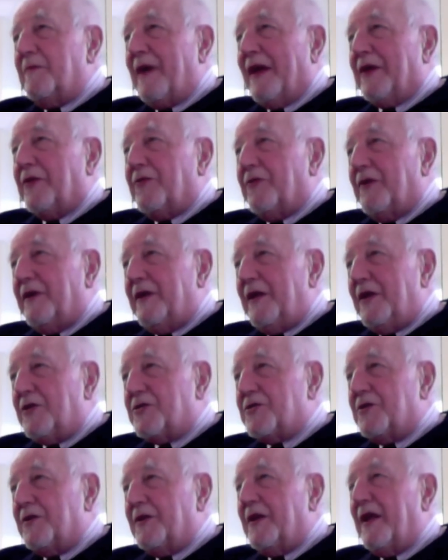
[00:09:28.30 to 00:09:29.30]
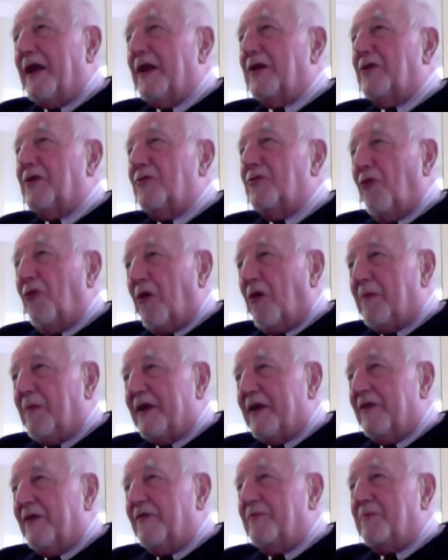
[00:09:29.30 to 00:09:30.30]
rigorous by
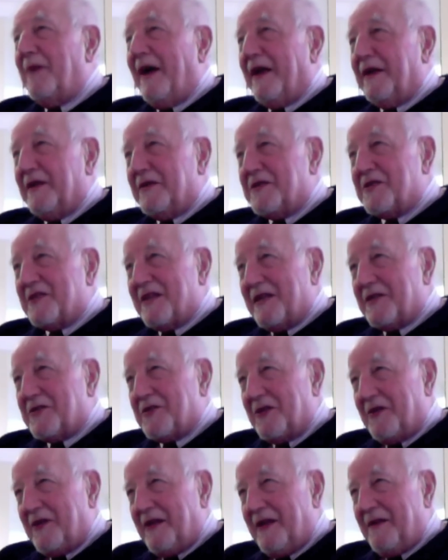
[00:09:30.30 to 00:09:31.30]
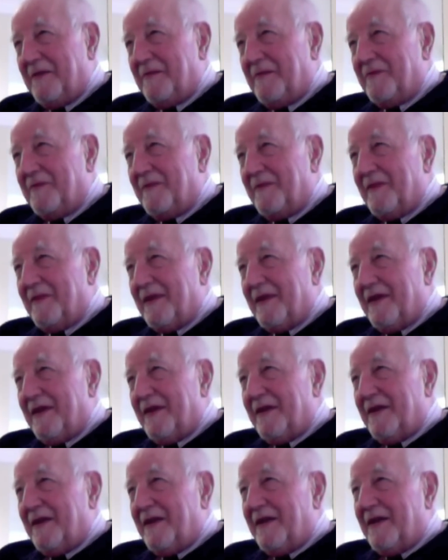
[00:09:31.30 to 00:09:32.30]
tradition and normative by
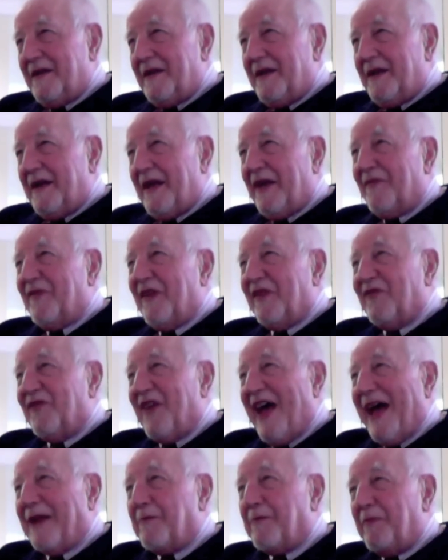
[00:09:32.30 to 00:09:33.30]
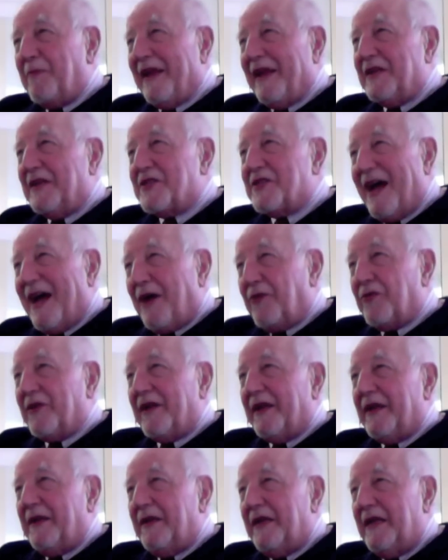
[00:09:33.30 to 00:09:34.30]
necessity, and that
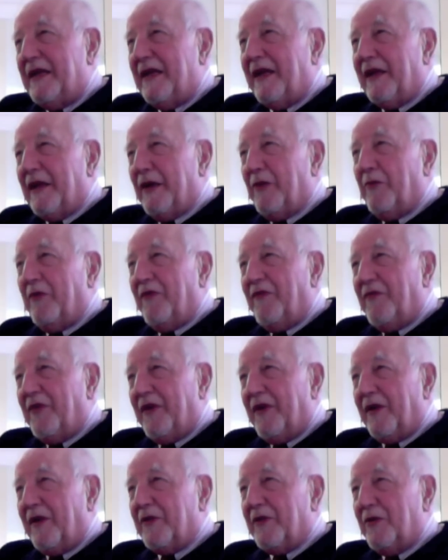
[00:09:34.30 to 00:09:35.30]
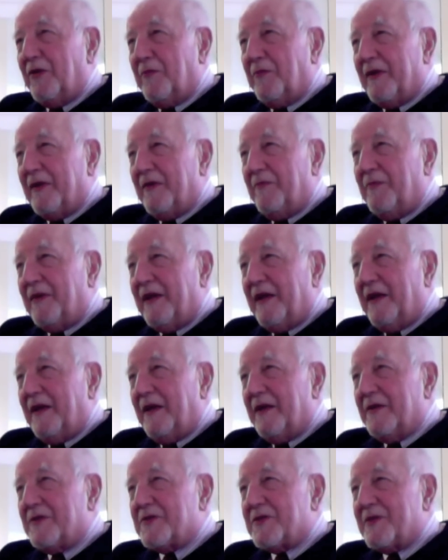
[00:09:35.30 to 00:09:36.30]
that plays out in dealing with
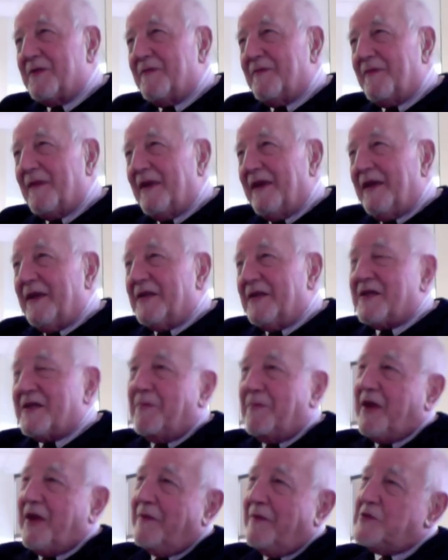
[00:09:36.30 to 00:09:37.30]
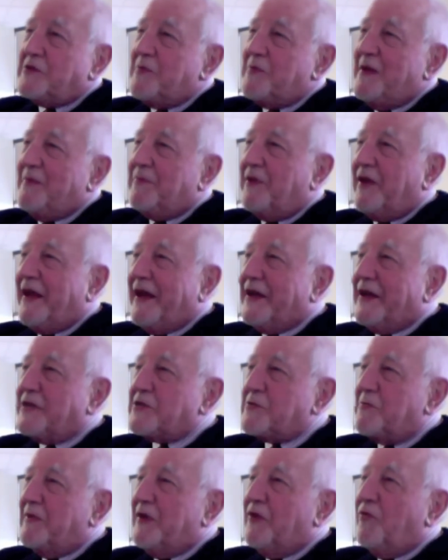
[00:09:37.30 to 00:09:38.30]
real human beings.
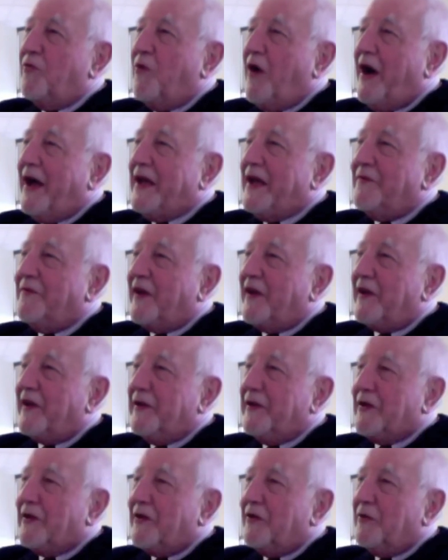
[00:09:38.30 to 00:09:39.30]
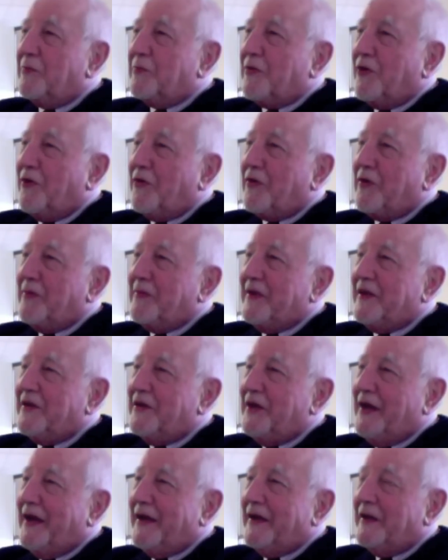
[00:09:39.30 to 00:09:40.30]
Sometimes people ask me why the
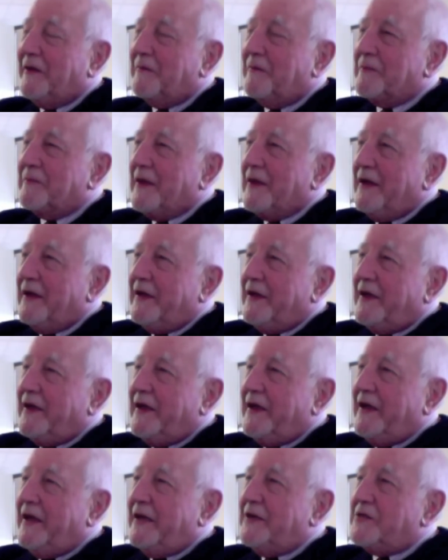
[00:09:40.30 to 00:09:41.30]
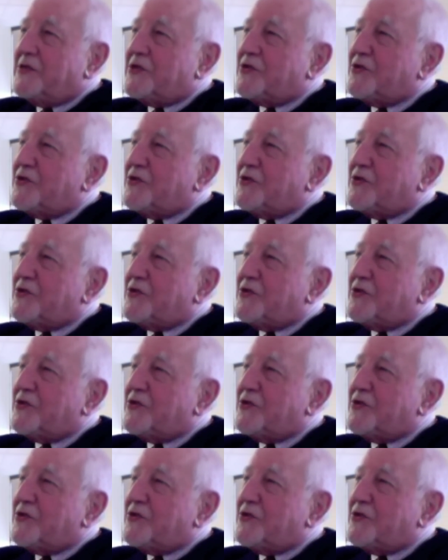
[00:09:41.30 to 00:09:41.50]
clinical program at Yale